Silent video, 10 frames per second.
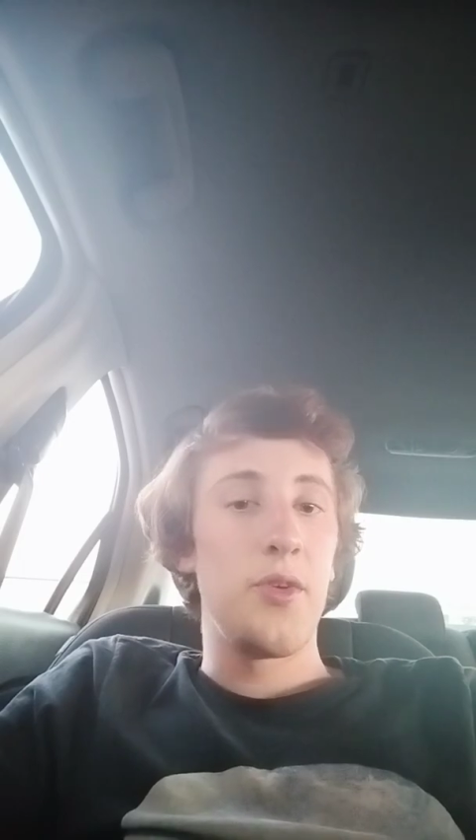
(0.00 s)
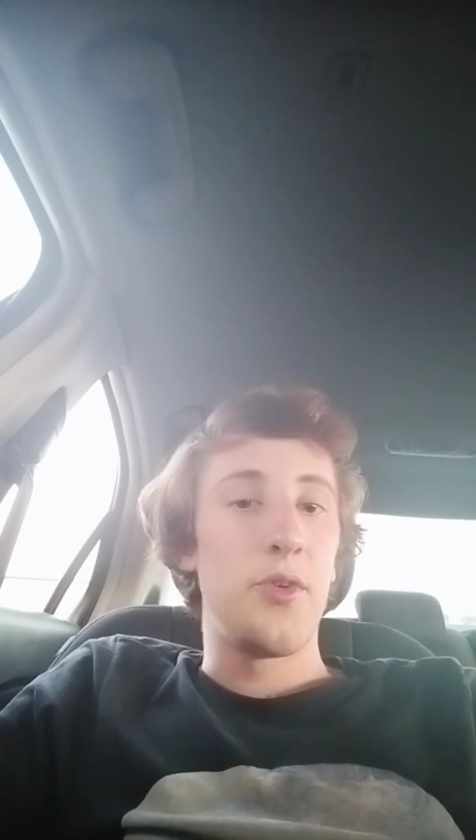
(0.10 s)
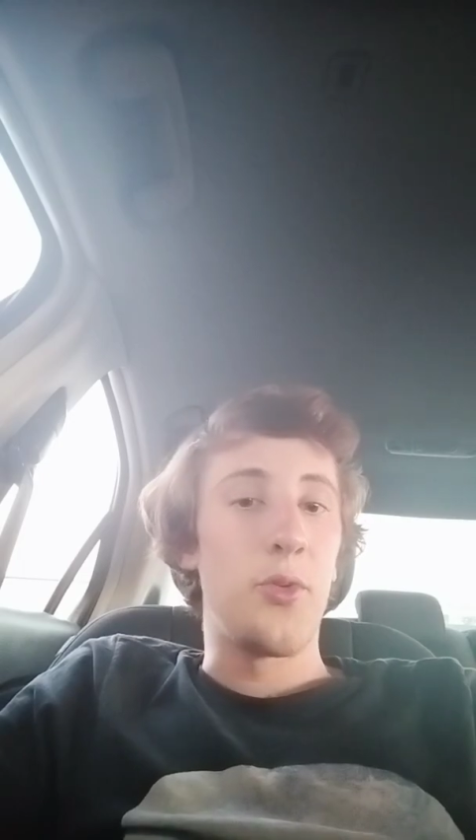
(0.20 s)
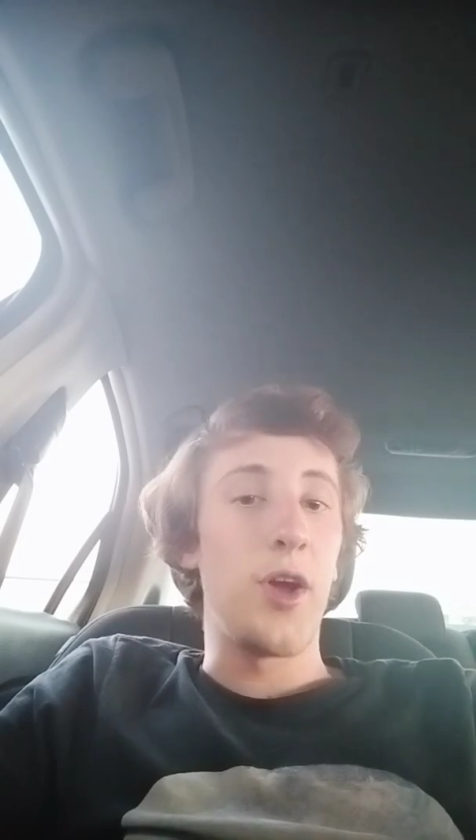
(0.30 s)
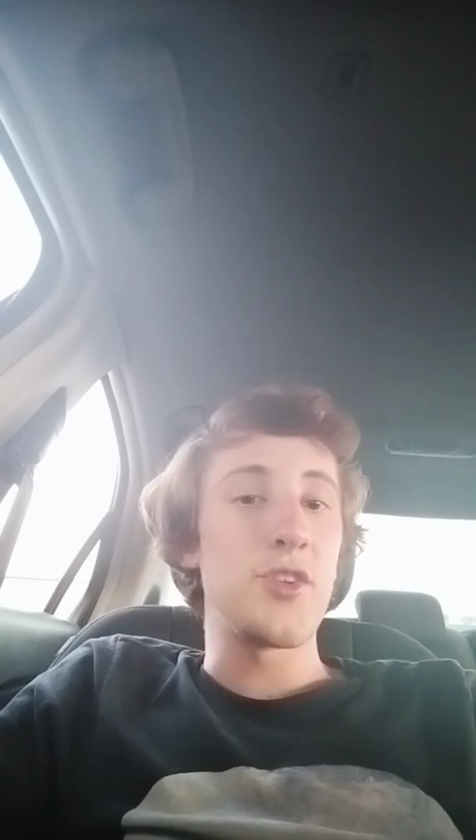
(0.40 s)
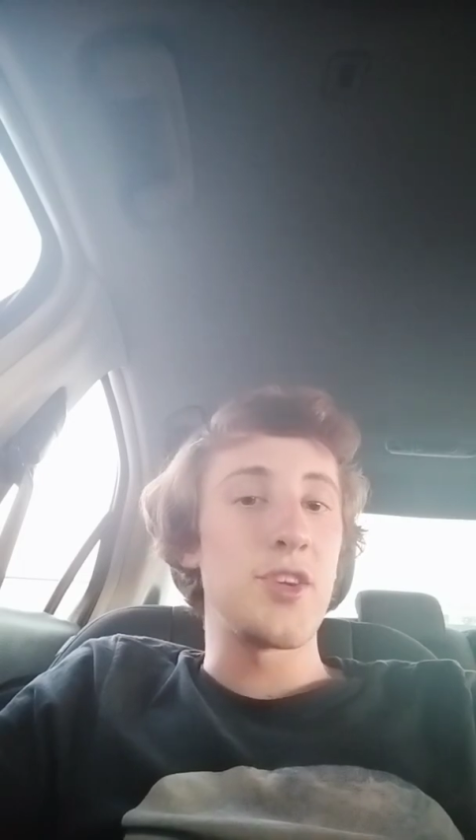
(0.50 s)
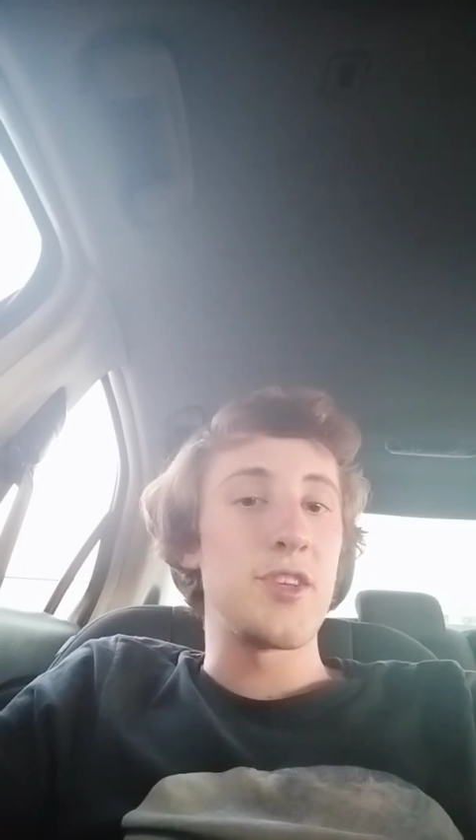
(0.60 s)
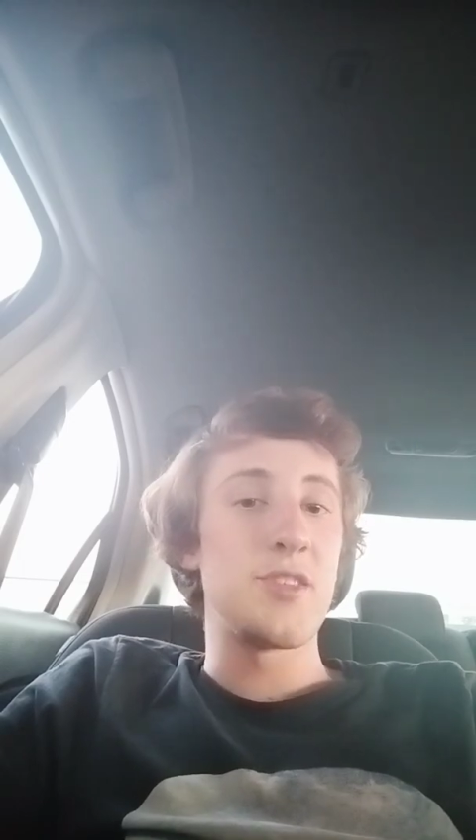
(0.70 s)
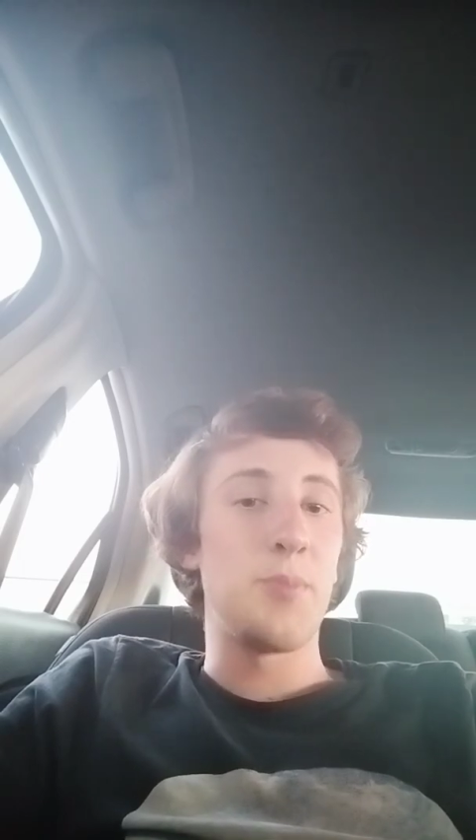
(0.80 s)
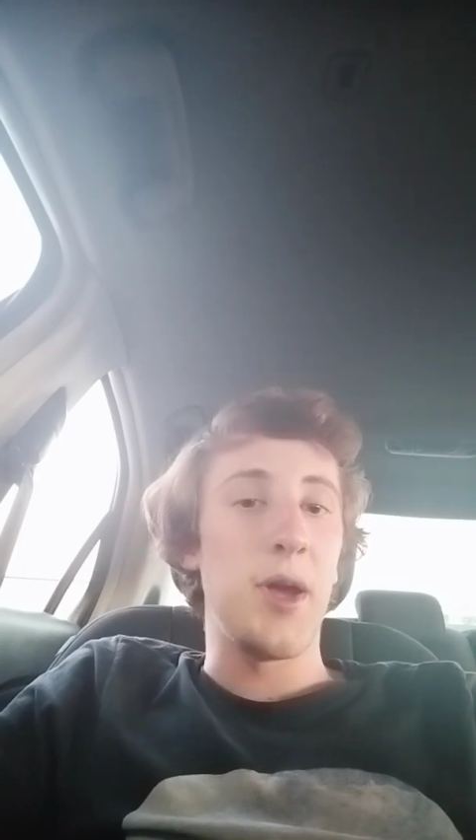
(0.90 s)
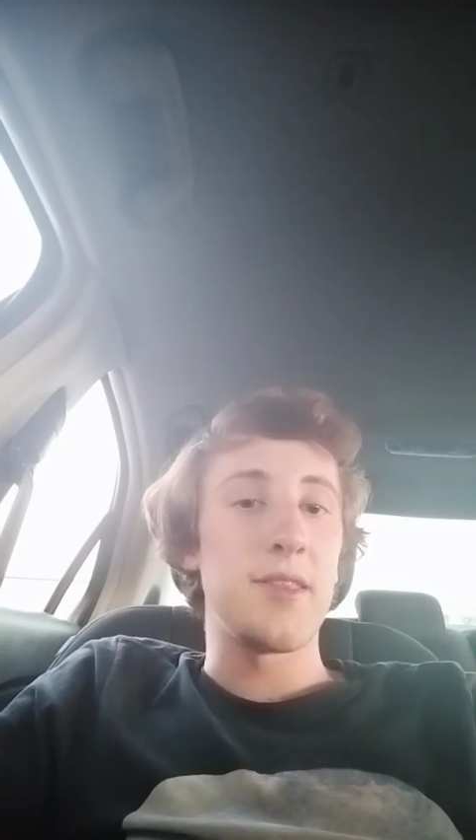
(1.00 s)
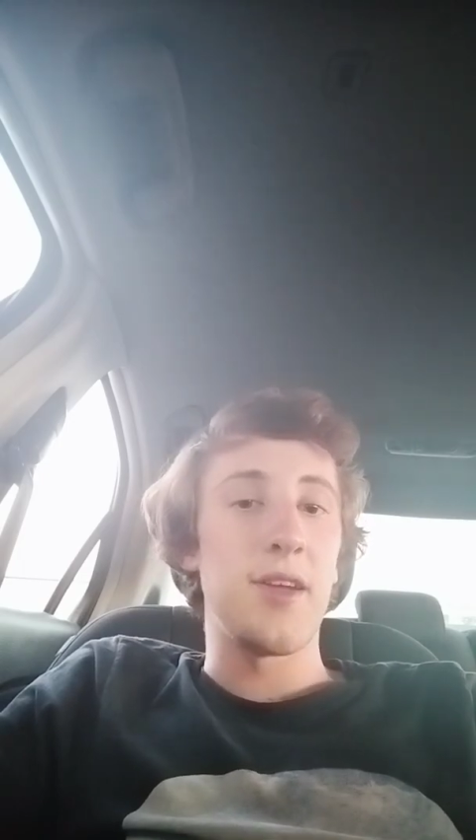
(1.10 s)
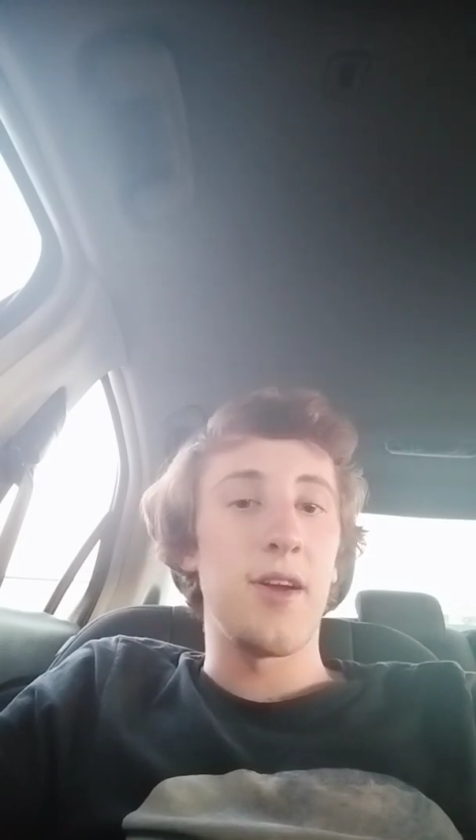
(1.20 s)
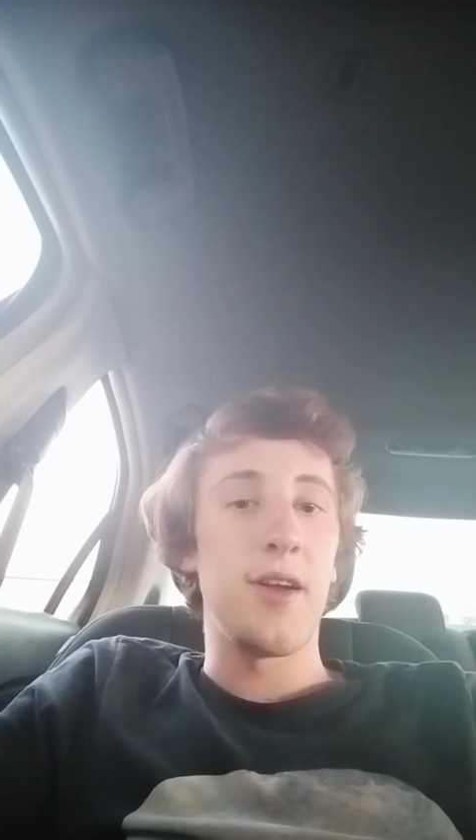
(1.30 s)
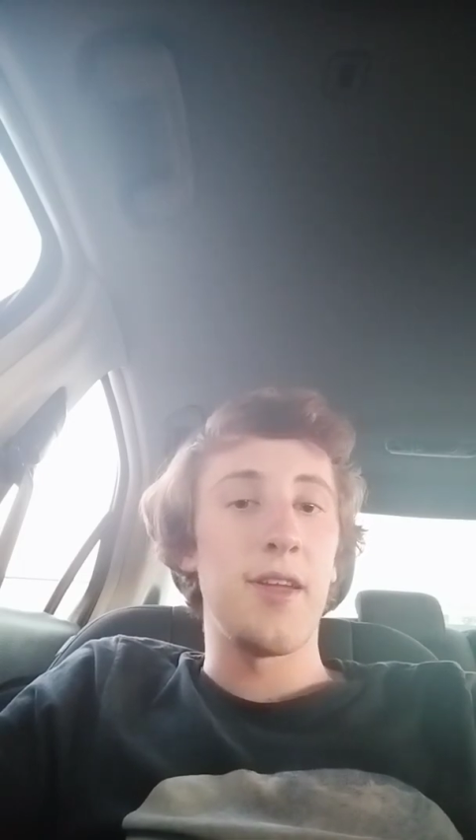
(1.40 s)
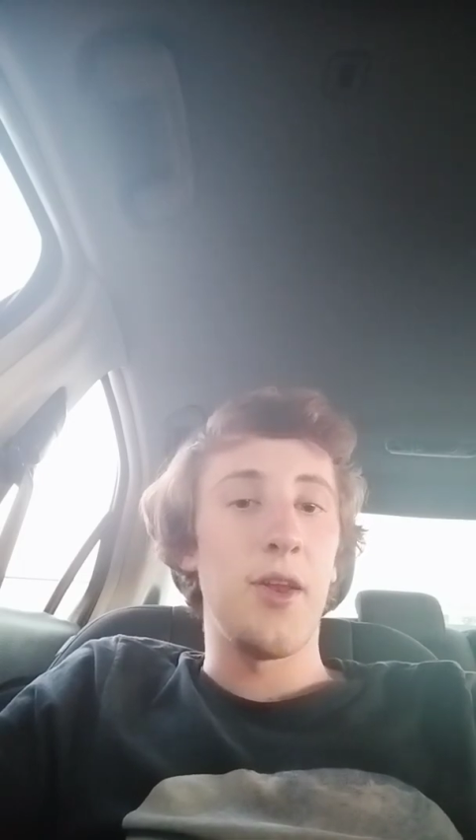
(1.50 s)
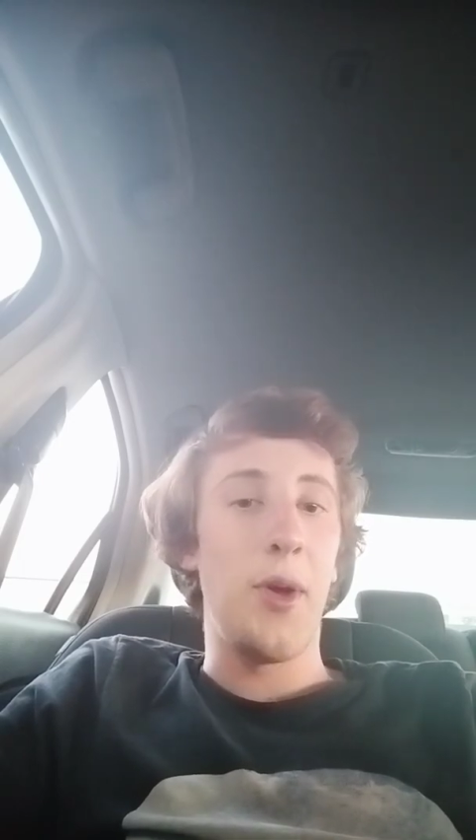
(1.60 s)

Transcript: Russia, despite their